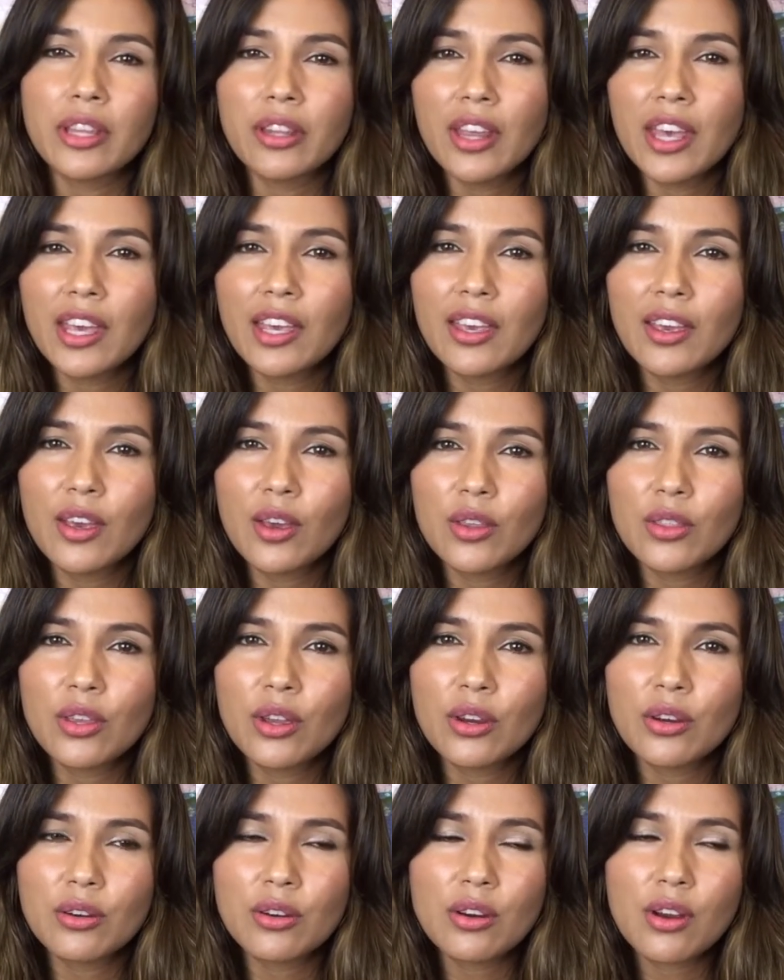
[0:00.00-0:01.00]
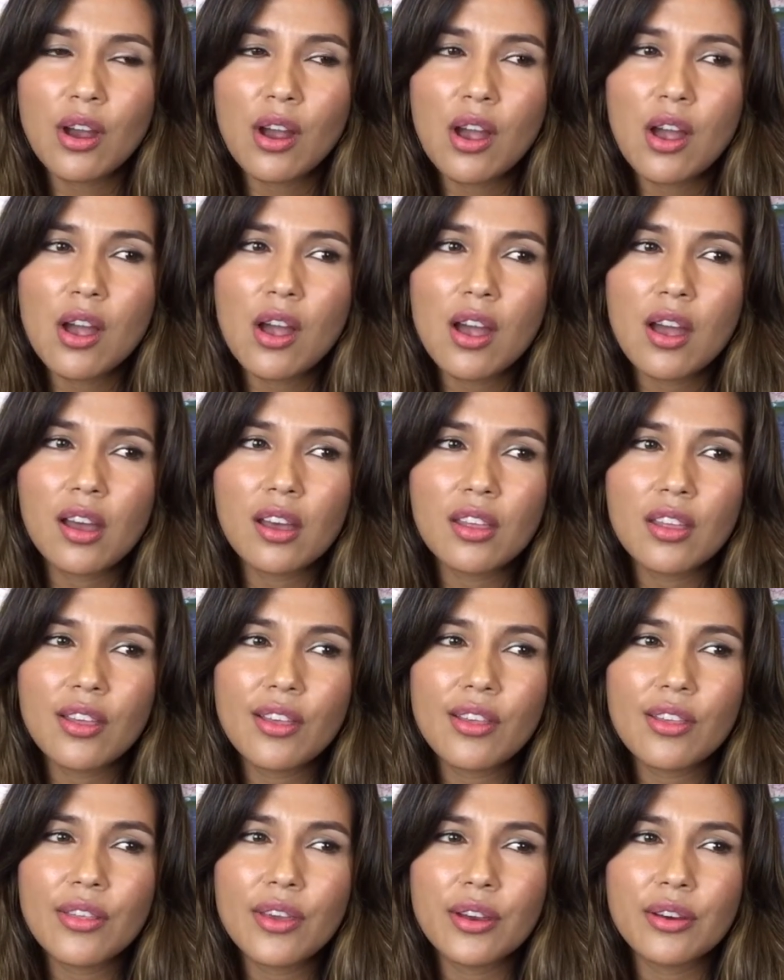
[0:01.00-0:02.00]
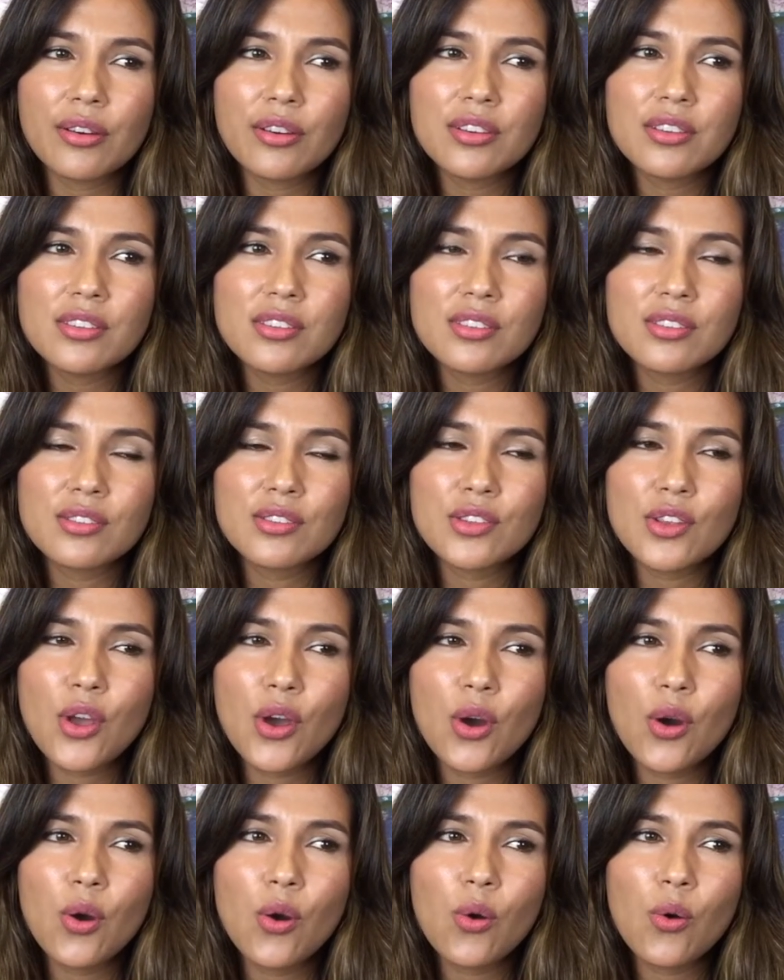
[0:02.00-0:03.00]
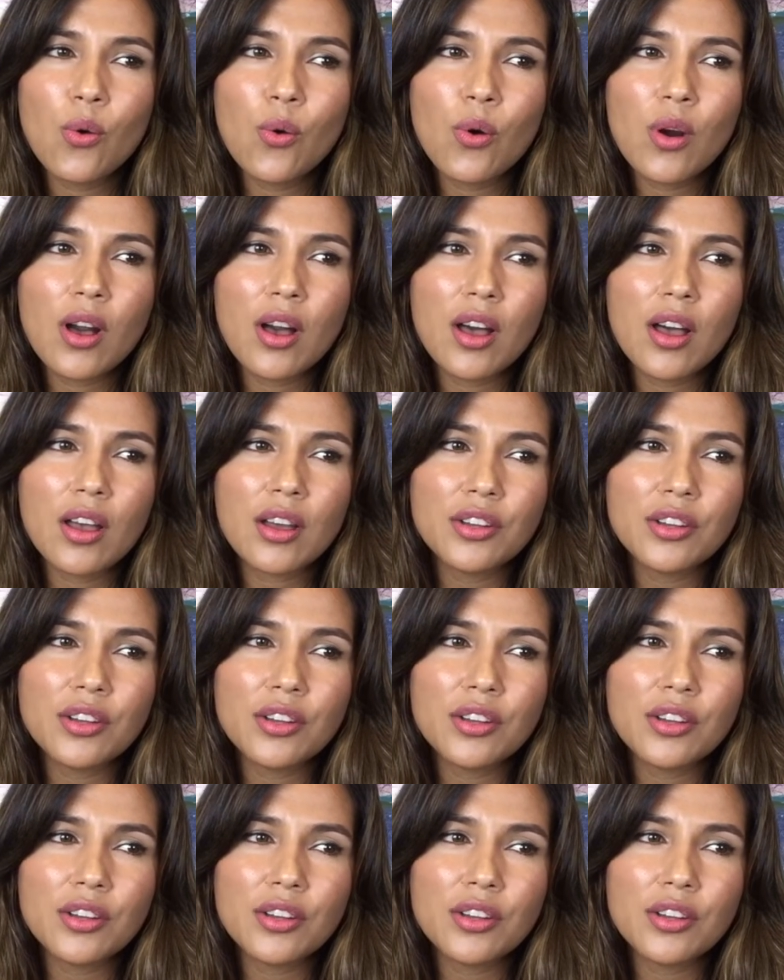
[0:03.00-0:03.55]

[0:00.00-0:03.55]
Like, there is no